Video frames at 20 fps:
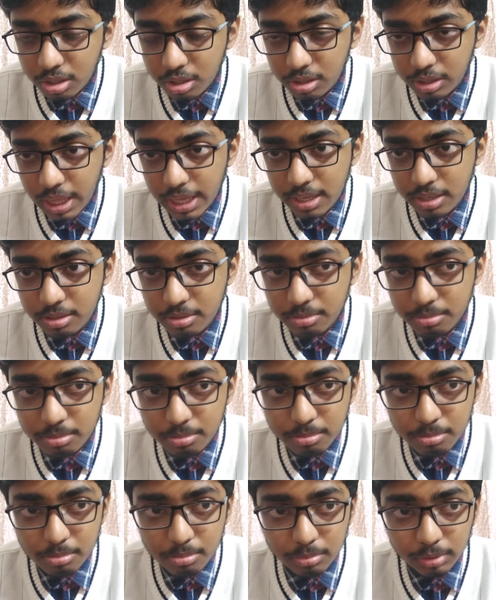Like,
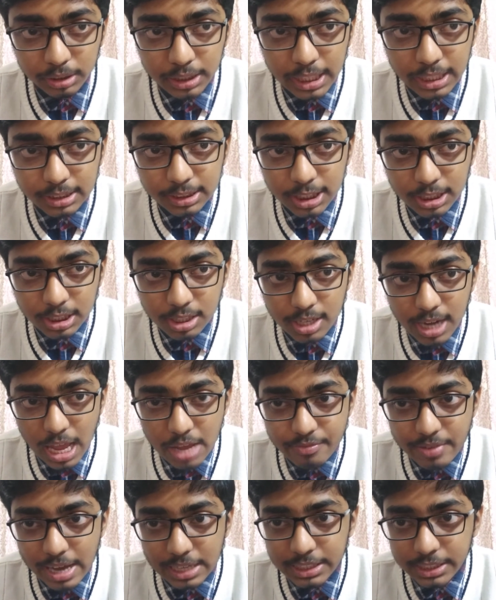did just
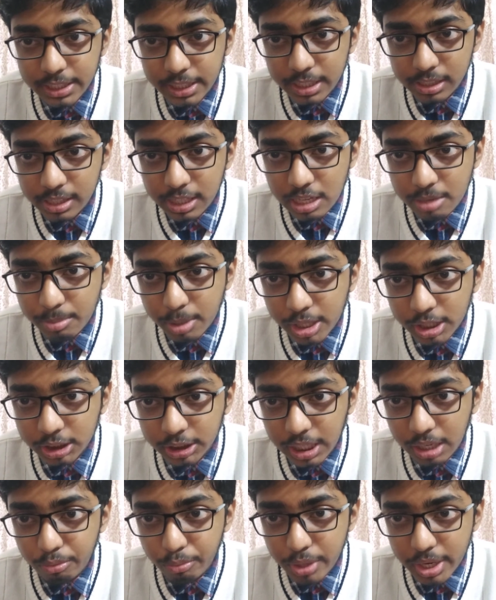life accidentally emerge
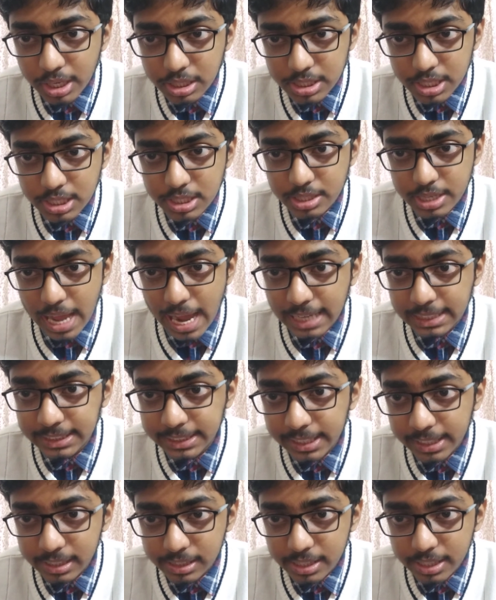and we are just
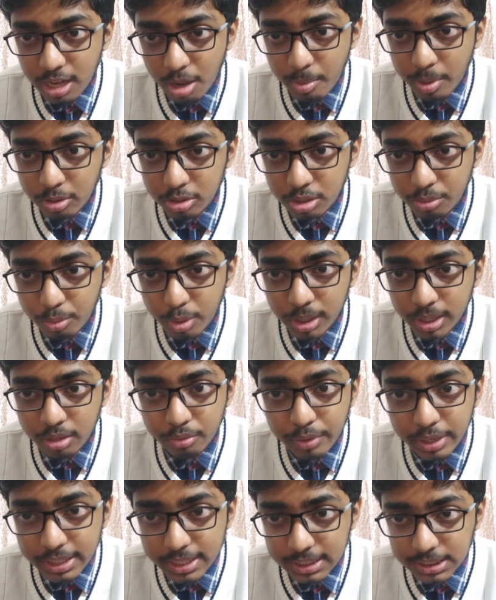accidentally coming to the world
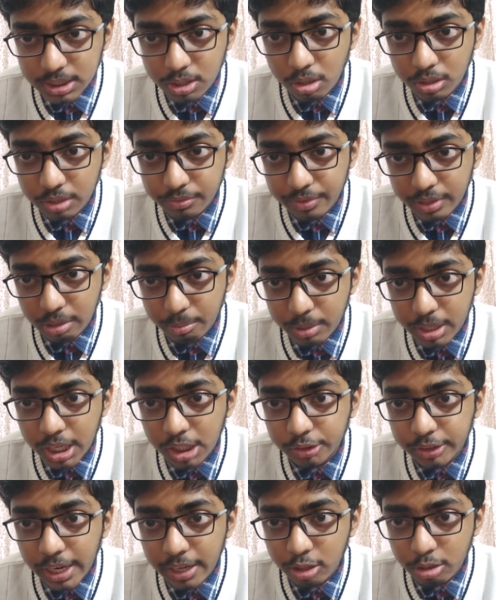and witnessing all the phenomena
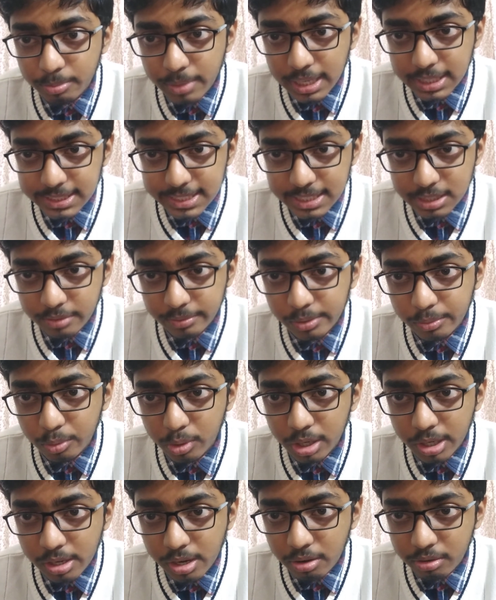and trying to make sense of the
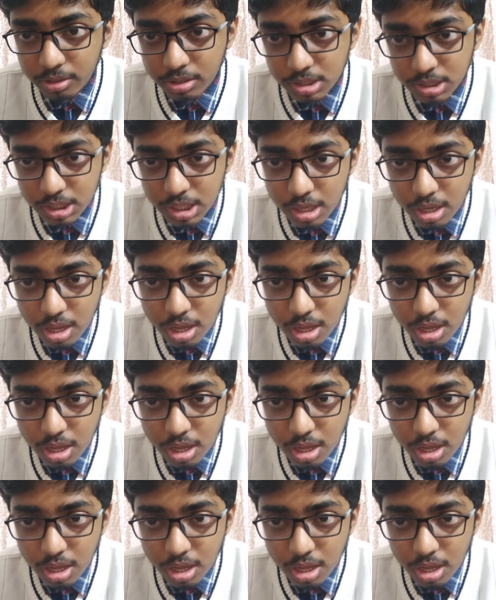world around us?